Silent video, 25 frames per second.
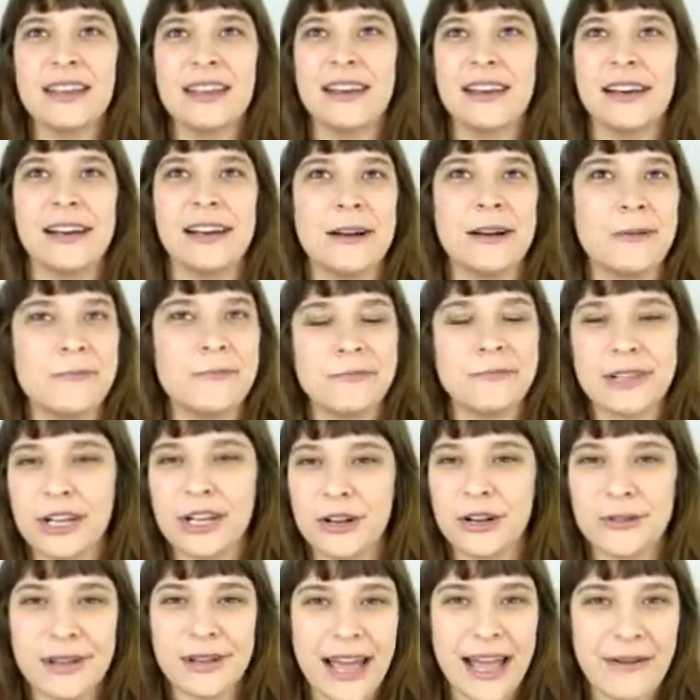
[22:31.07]
um, you
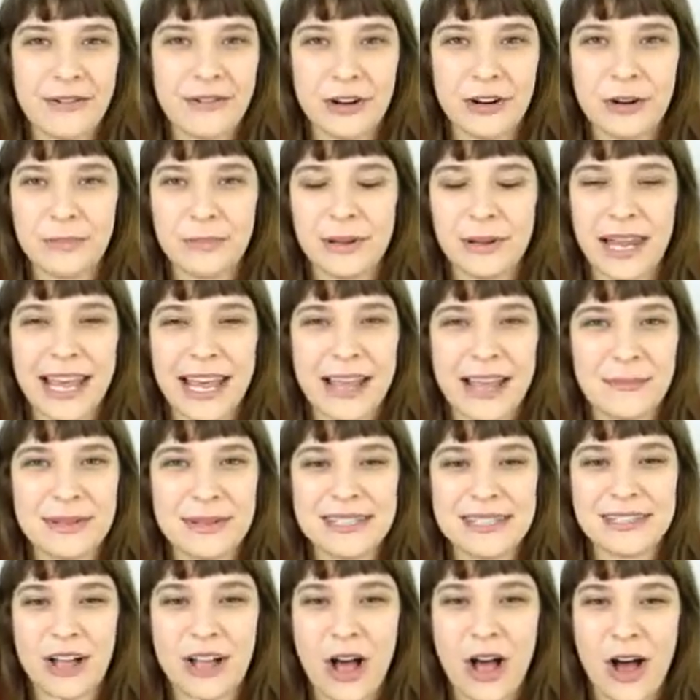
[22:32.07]
know having her play him a
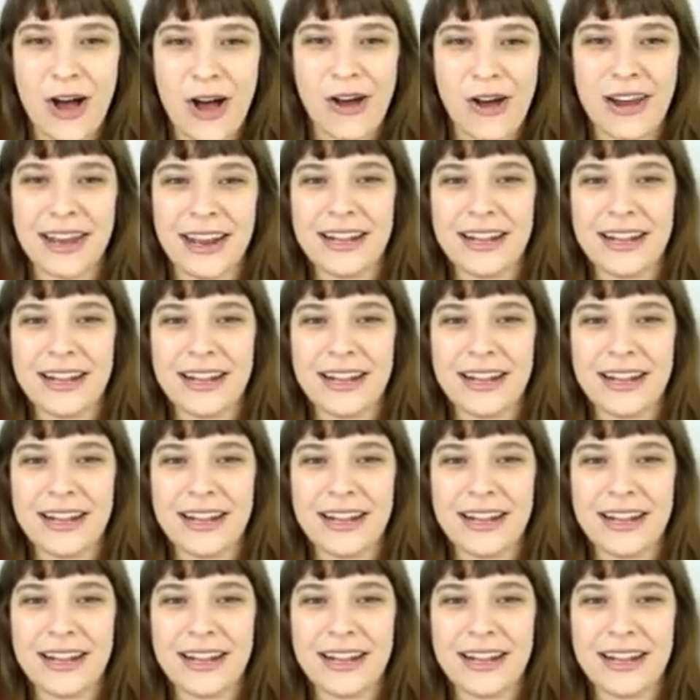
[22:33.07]
song,